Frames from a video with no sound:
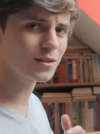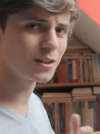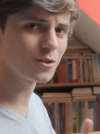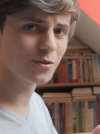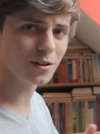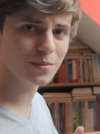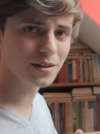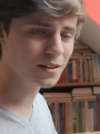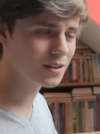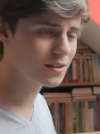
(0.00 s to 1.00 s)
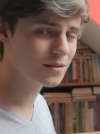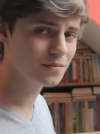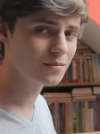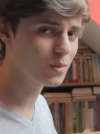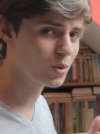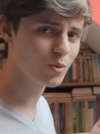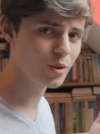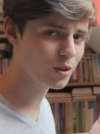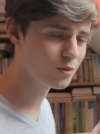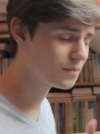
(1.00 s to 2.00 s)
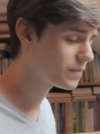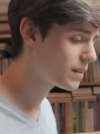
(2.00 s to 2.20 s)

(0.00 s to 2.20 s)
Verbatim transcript: interrupting, you know